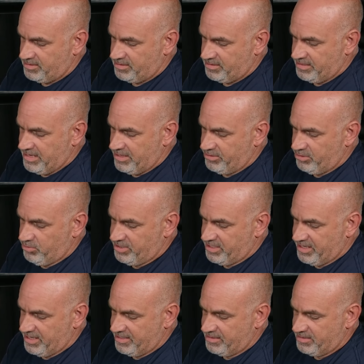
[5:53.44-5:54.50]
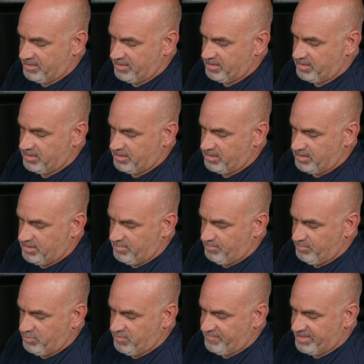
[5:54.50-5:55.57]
Now you can move